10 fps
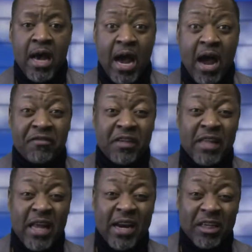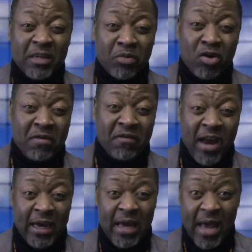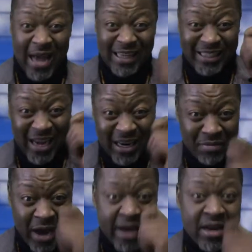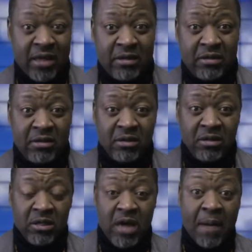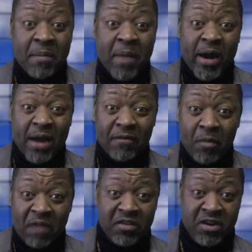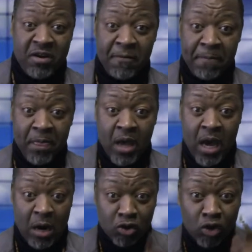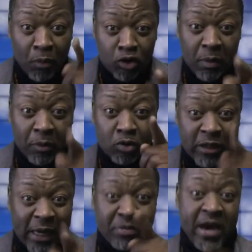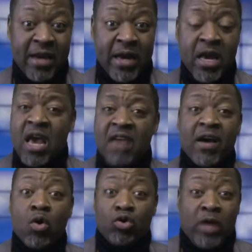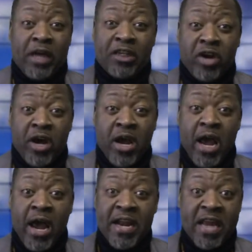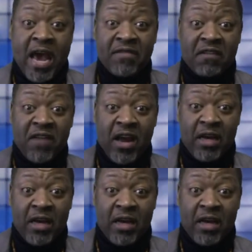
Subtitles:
I've seen Tarek Nachi putting up a flag. I stand behind that. I'm a migrant from Africa. And I'll support you people to stand behind that. If I go to Nigeria, they have their flag.